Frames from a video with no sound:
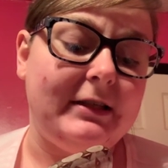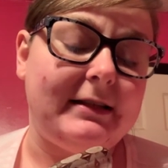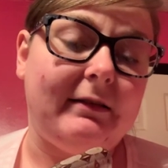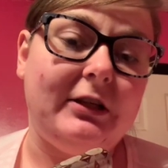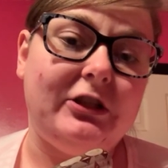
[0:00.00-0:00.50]

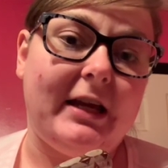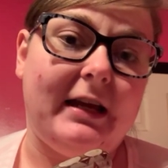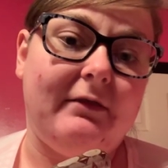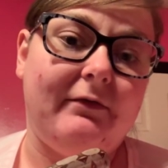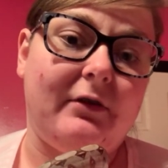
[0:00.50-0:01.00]
only
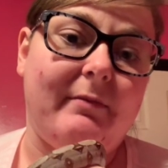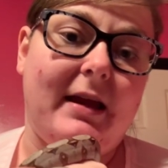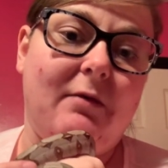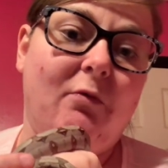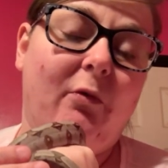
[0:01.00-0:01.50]
shed for
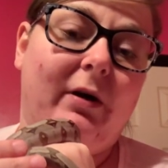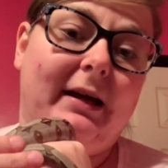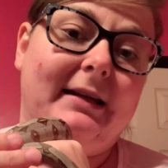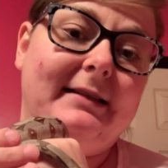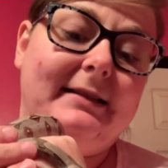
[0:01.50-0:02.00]
me
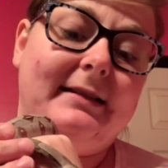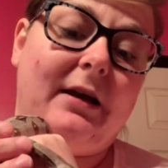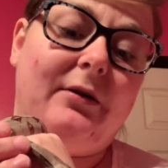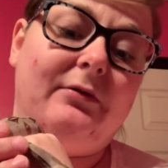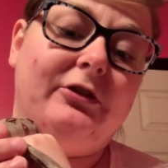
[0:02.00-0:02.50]
once, so
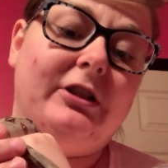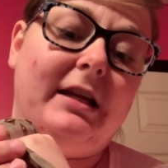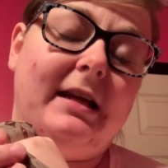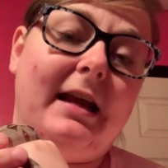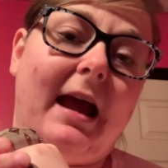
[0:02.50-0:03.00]

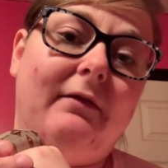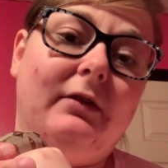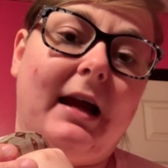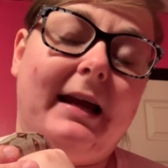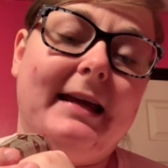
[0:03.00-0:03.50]

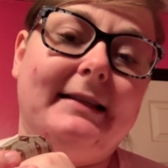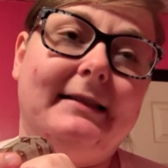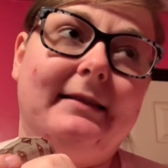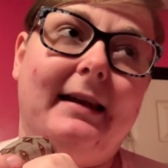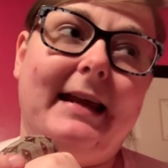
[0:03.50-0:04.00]
I guess
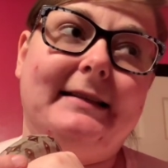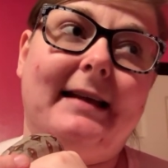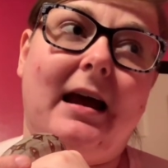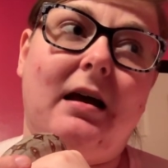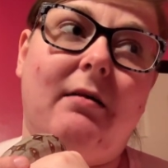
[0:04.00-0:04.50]
the next
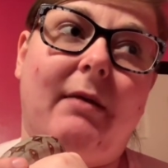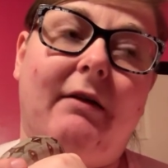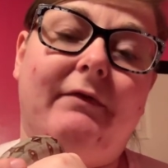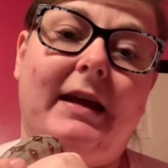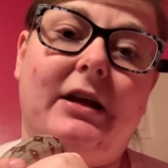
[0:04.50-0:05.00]
time I
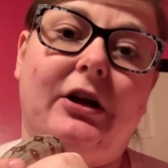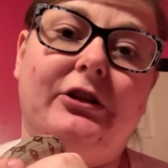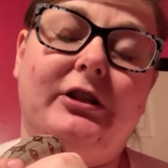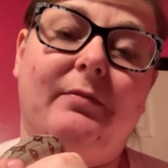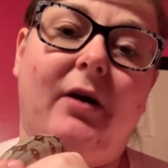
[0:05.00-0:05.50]
feed her,
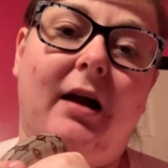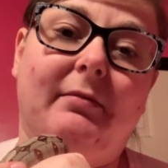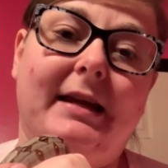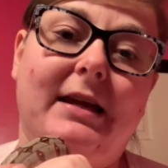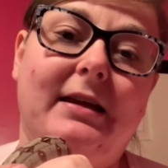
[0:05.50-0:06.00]
she'll
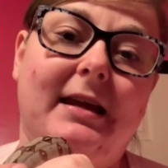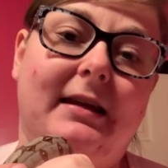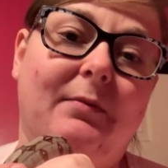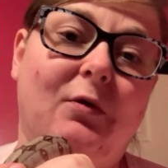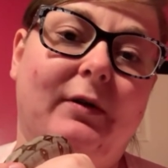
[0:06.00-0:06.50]
probably end
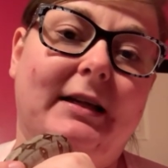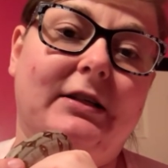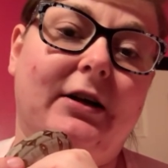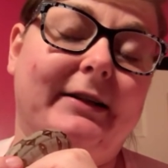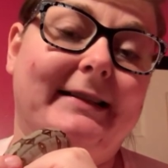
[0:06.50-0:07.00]
up going
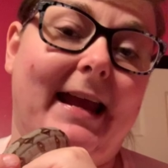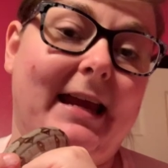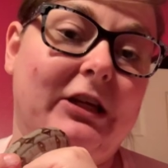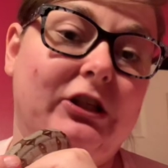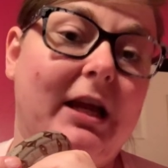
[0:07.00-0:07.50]
into her
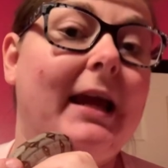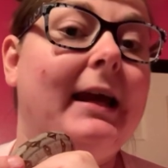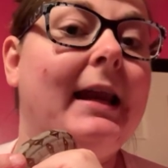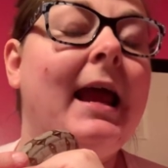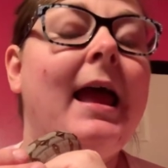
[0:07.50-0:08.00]
second
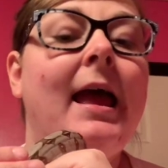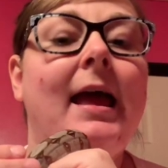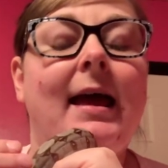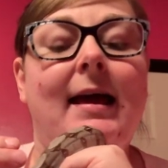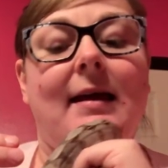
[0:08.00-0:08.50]
shed.
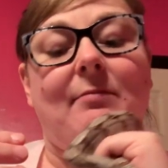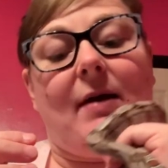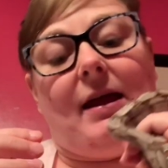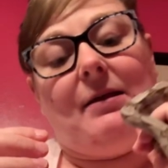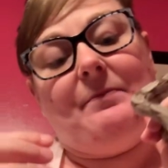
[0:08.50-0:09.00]

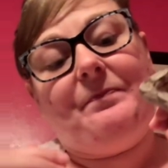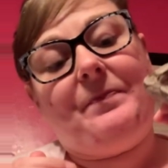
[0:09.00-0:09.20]
But